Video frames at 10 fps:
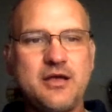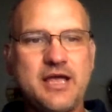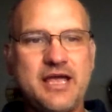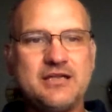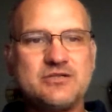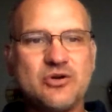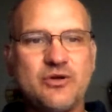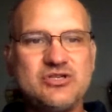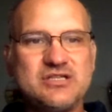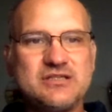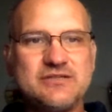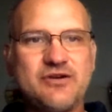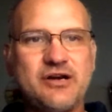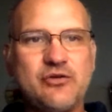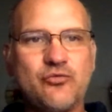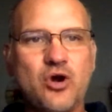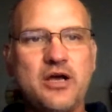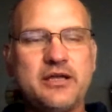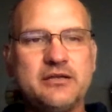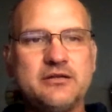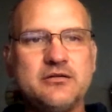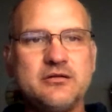And so it just is a very rugged,